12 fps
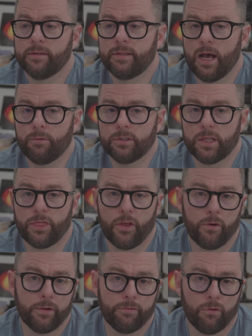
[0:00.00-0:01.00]
That was the
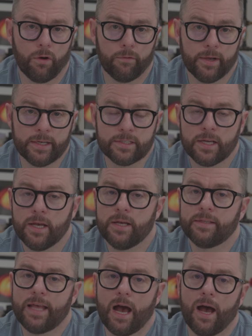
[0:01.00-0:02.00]
34-inch
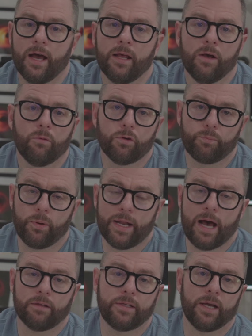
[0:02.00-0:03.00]
that was put
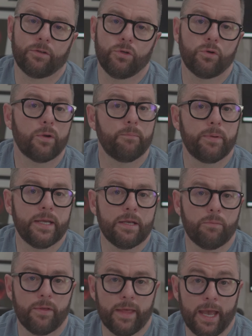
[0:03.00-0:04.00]
out there to
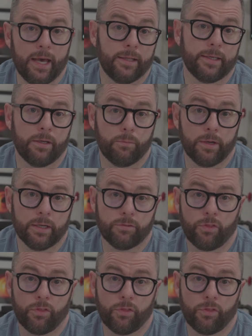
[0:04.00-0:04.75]
compete with Alienware's